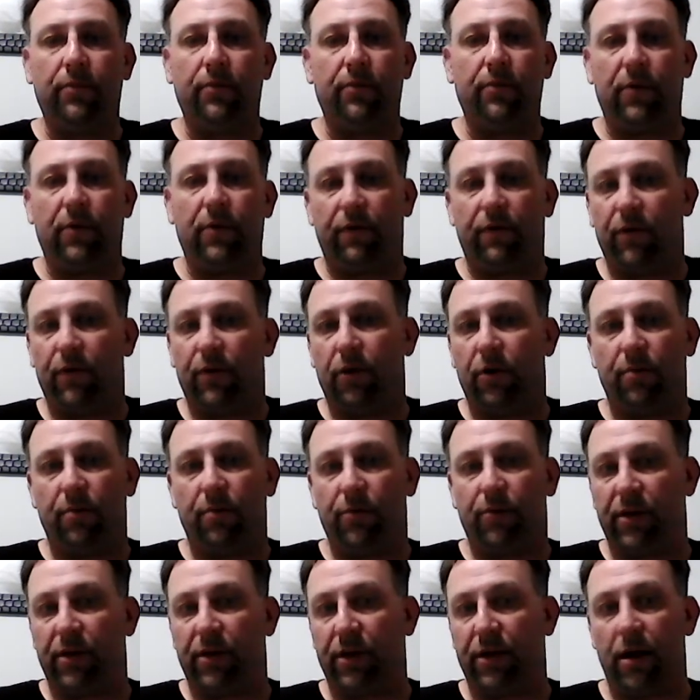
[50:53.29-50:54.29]
if you're
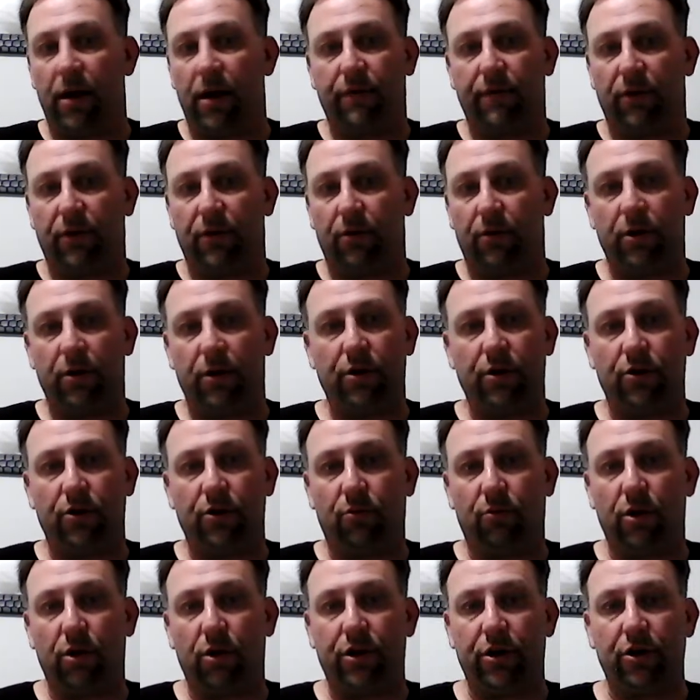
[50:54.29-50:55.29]
completely off the grid and you're
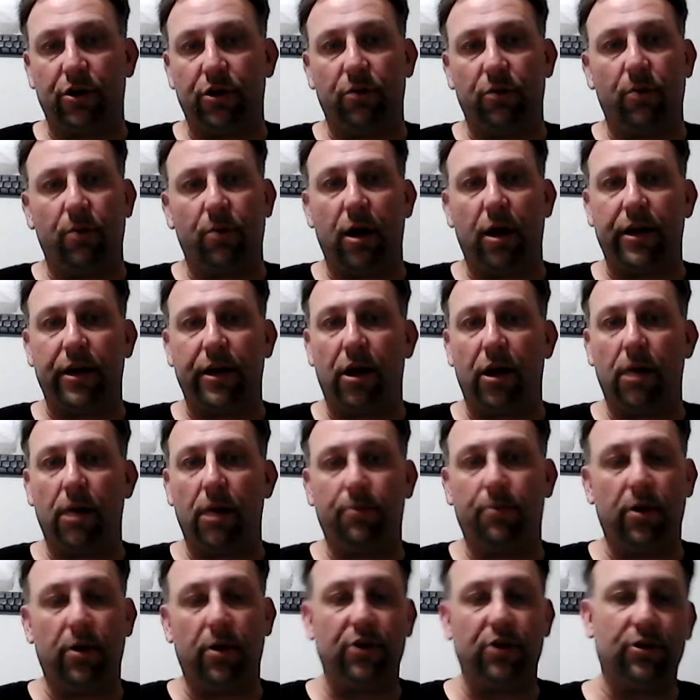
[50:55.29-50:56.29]
running your mining
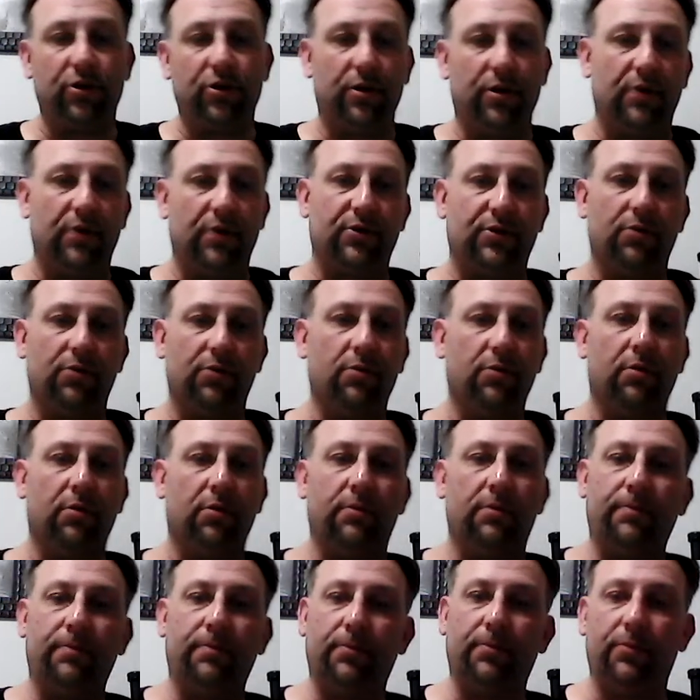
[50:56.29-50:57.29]
operation, that's cool.
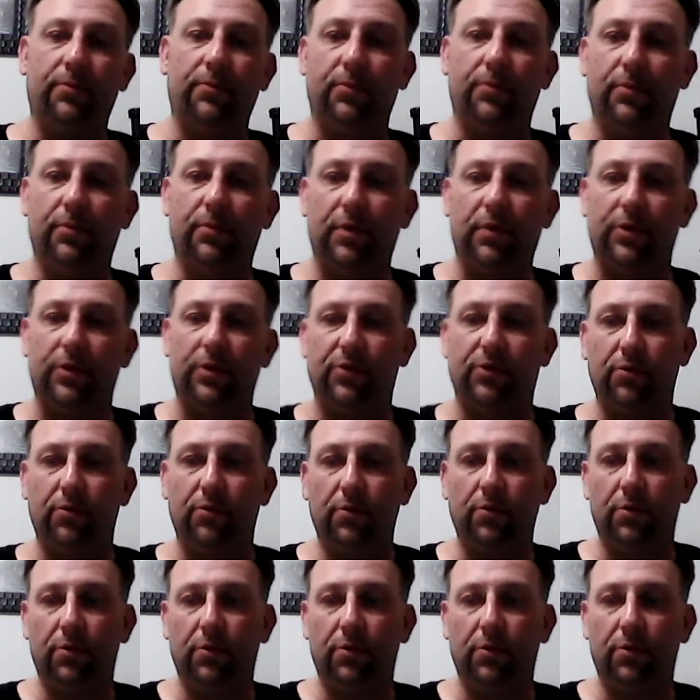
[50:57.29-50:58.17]
That's cool.